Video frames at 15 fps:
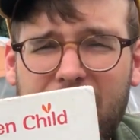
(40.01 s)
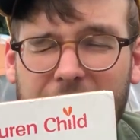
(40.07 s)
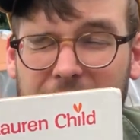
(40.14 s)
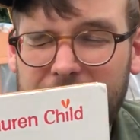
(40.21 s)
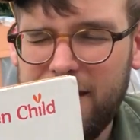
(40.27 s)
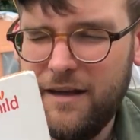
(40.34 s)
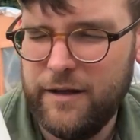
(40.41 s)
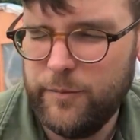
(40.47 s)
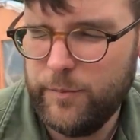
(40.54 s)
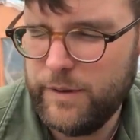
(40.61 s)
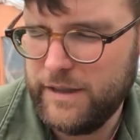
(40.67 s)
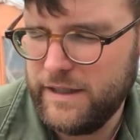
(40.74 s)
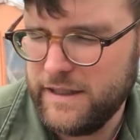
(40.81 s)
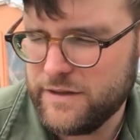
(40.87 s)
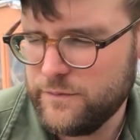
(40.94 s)
and um,
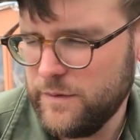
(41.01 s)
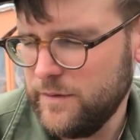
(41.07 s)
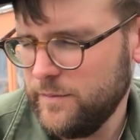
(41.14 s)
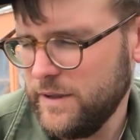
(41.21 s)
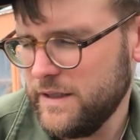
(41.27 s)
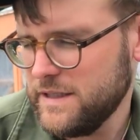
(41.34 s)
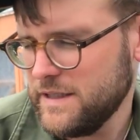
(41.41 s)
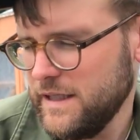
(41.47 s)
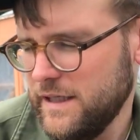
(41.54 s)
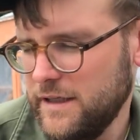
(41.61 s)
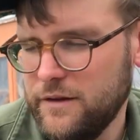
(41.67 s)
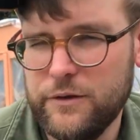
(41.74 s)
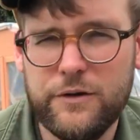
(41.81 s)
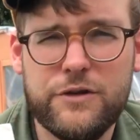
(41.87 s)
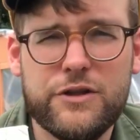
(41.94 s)
it's written by this lady
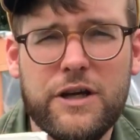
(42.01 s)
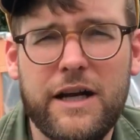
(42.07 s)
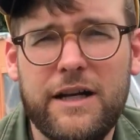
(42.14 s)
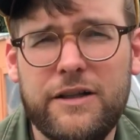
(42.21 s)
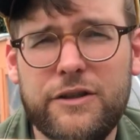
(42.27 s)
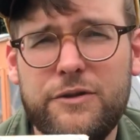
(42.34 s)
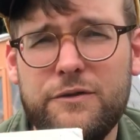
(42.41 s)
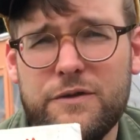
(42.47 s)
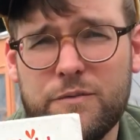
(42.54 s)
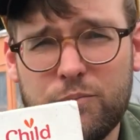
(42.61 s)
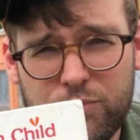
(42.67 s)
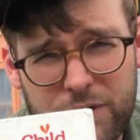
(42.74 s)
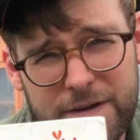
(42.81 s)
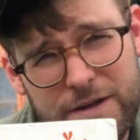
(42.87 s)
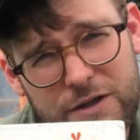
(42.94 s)
Lauren Child, who's
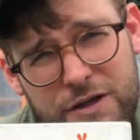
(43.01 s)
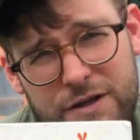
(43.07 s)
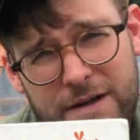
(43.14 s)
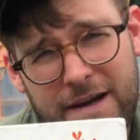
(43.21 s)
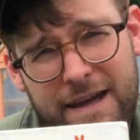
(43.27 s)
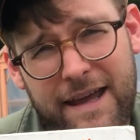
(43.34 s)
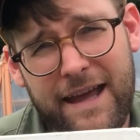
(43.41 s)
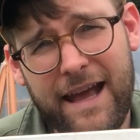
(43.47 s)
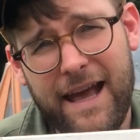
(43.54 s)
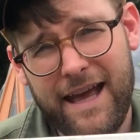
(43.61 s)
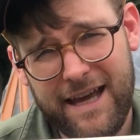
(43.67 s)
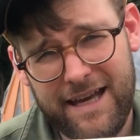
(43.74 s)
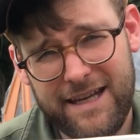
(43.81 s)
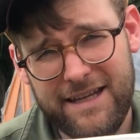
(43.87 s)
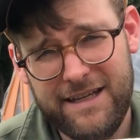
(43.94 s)
British,
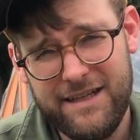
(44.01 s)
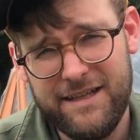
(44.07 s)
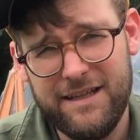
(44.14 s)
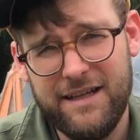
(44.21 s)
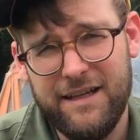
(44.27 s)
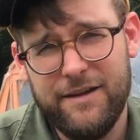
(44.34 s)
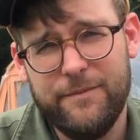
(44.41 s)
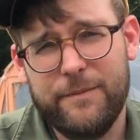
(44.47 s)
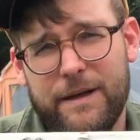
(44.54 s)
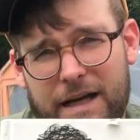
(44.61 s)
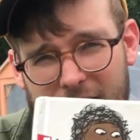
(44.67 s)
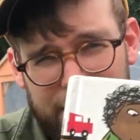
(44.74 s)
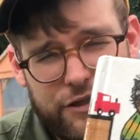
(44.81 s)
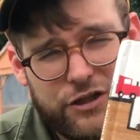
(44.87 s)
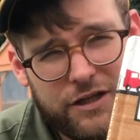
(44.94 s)
and um,
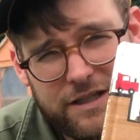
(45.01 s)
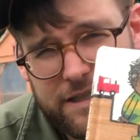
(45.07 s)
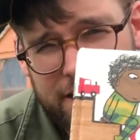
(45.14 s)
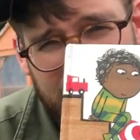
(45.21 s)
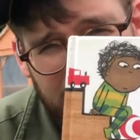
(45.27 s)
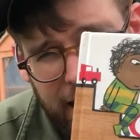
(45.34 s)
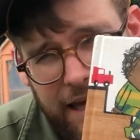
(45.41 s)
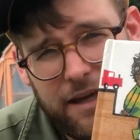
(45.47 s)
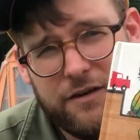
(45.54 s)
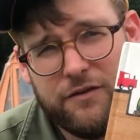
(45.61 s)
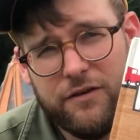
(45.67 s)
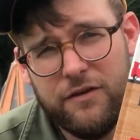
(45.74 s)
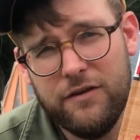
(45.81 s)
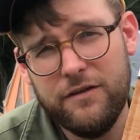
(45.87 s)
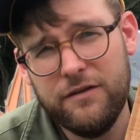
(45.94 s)
I just can't
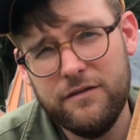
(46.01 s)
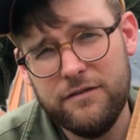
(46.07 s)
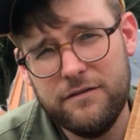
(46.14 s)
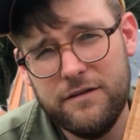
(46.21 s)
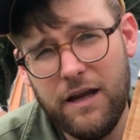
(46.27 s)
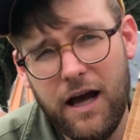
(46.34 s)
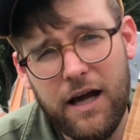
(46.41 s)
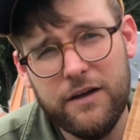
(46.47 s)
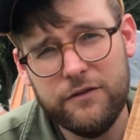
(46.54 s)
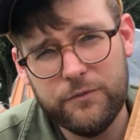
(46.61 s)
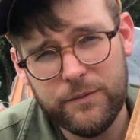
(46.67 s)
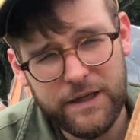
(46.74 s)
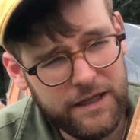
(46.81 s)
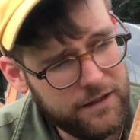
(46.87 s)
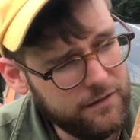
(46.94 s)
not
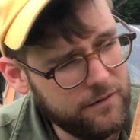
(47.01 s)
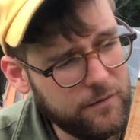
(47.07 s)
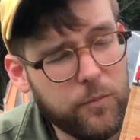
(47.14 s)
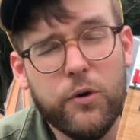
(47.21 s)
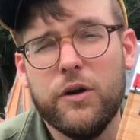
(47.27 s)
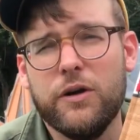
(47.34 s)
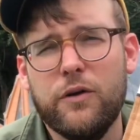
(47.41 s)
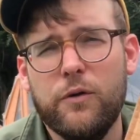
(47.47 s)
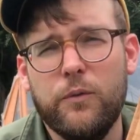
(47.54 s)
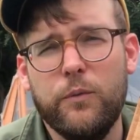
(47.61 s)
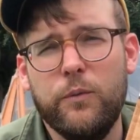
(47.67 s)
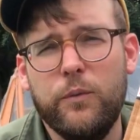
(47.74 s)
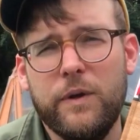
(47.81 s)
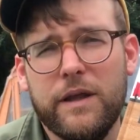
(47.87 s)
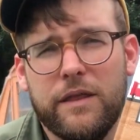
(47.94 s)
read the book
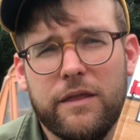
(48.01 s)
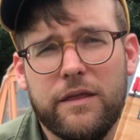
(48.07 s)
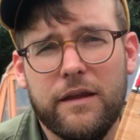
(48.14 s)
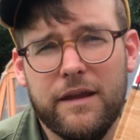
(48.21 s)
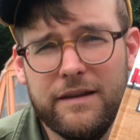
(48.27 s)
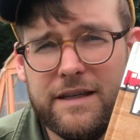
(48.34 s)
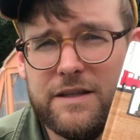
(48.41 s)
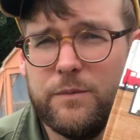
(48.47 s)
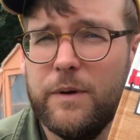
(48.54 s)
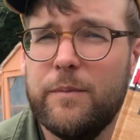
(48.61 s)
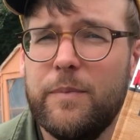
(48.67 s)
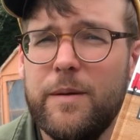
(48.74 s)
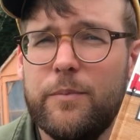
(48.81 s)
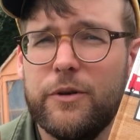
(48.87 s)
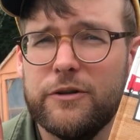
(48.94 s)
with at least
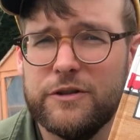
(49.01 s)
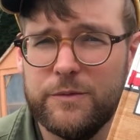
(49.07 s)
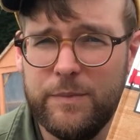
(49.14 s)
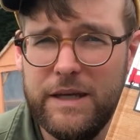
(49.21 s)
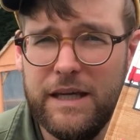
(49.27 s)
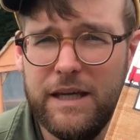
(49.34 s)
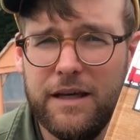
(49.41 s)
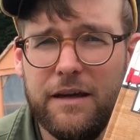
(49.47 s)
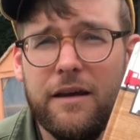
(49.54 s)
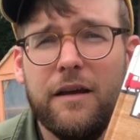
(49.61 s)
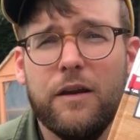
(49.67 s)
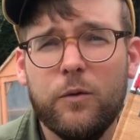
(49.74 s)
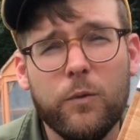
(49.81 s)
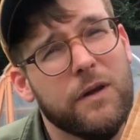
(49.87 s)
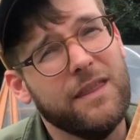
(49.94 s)
when people are speaking
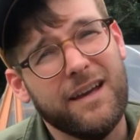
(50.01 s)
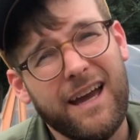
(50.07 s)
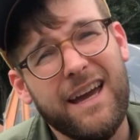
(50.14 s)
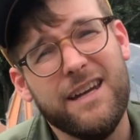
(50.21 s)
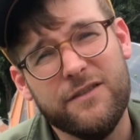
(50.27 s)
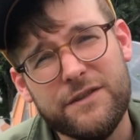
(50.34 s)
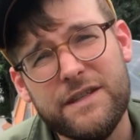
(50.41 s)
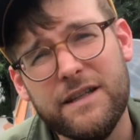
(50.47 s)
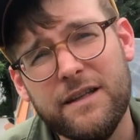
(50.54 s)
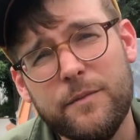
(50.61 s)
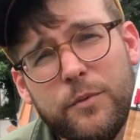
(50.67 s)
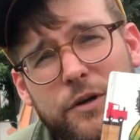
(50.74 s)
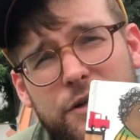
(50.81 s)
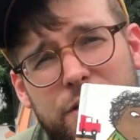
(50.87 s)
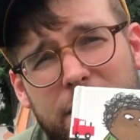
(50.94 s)
with a kind of silly
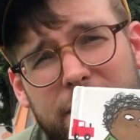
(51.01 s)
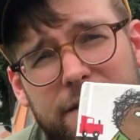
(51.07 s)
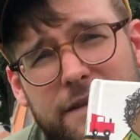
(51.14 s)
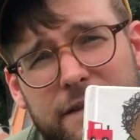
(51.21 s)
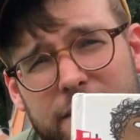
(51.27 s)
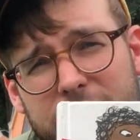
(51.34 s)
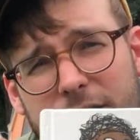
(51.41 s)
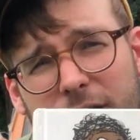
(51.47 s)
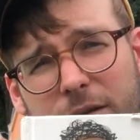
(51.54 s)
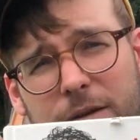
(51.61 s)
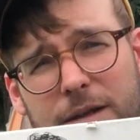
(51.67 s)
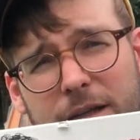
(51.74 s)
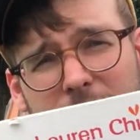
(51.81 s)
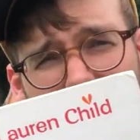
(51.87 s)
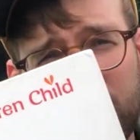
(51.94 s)
British accent. So
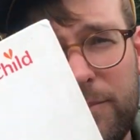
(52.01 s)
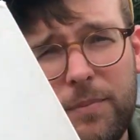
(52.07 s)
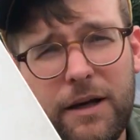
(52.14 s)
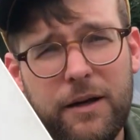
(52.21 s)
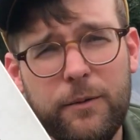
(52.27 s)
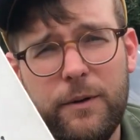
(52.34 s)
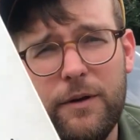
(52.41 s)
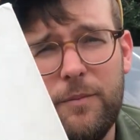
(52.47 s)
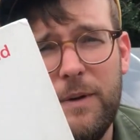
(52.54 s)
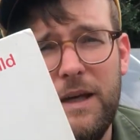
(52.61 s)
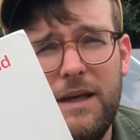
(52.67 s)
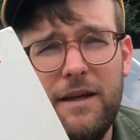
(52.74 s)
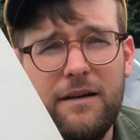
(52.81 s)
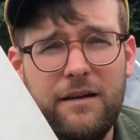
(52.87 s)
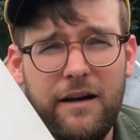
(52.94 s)
bear with
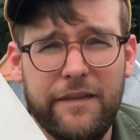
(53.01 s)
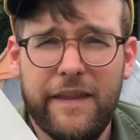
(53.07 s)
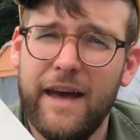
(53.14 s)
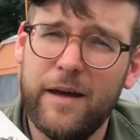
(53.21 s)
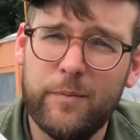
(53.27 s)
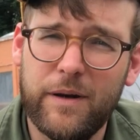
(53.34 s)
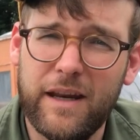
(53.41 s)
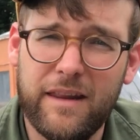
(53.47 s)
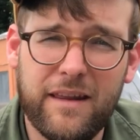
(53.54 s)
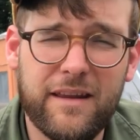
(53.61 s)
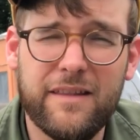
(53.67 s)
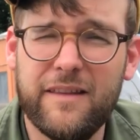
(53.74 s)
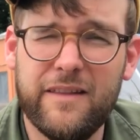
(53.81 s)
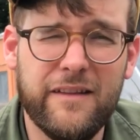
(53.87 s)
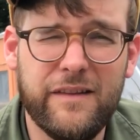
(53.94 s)
me on that, but I
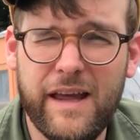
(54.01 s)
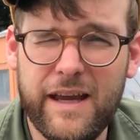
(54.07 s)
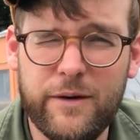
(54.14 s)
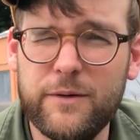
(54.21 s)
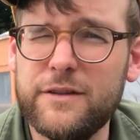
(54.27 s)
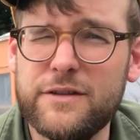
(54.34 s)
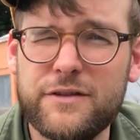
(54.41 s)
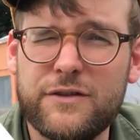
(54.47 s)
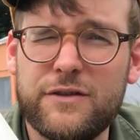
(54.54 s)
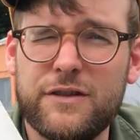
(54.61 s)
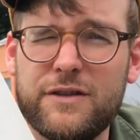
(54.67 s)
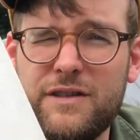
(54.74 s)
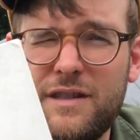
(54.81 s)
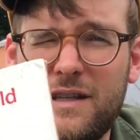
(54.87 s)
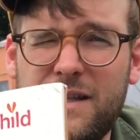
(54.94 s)
think that the language is
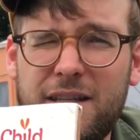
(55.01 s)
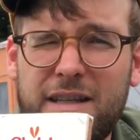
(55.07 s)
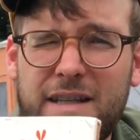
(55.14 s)
just